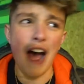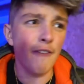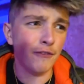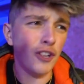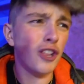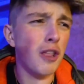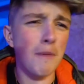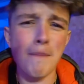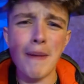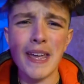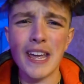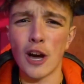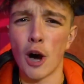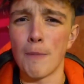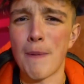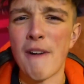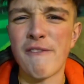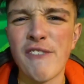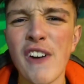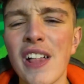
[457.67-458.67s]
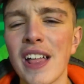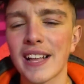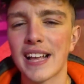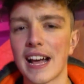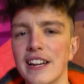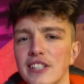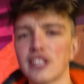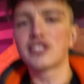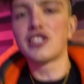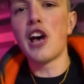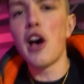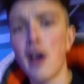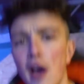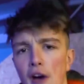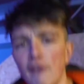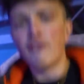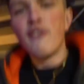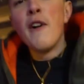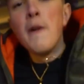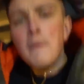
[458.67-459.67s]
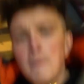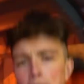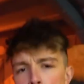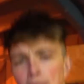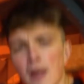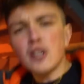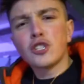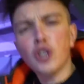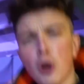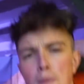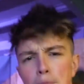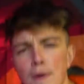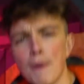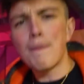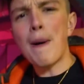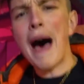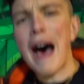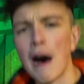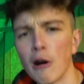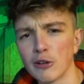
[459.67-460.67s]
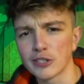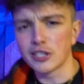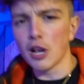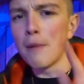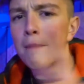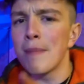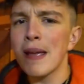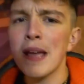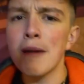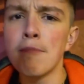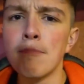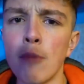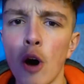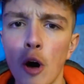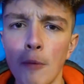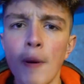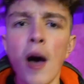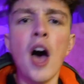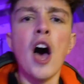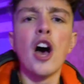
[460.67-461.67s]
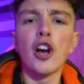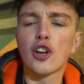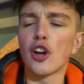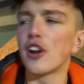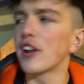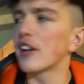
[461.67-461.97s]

After the meetup, I feel like I deserve a jump about. So me and Mum are